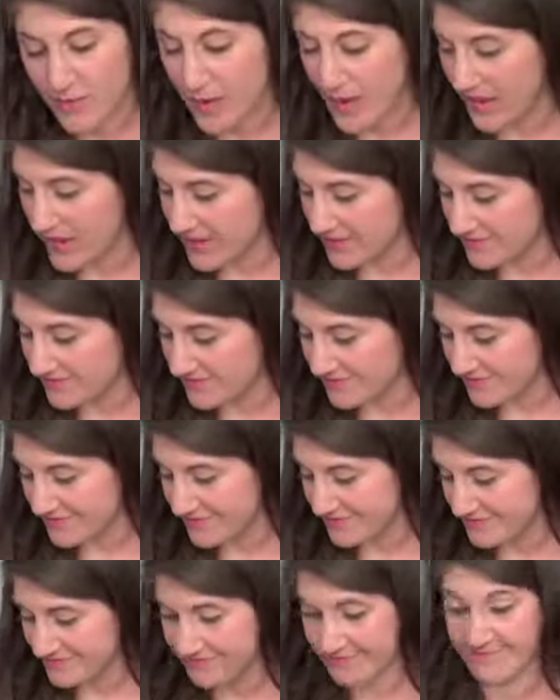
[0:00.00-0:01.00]
well,
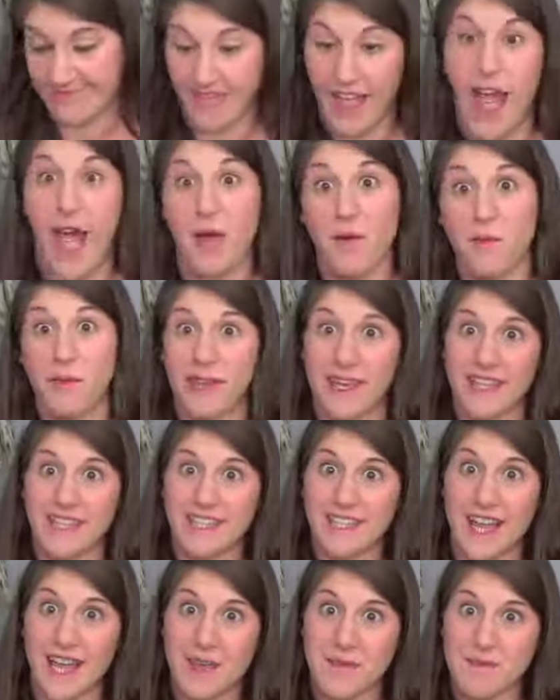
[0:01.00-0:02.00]
I would get
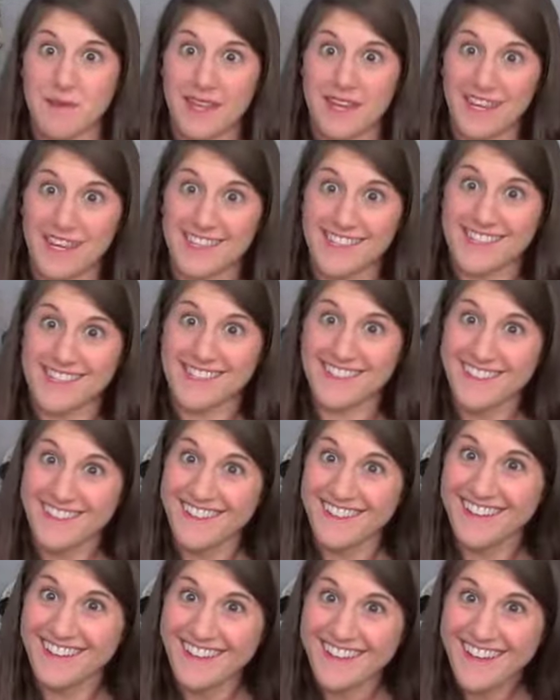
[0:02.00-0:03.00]
diabetes,
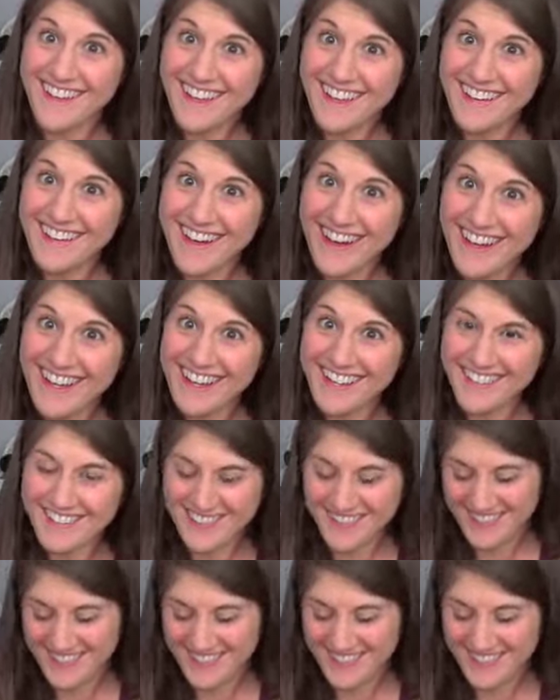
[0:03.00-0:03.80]
right?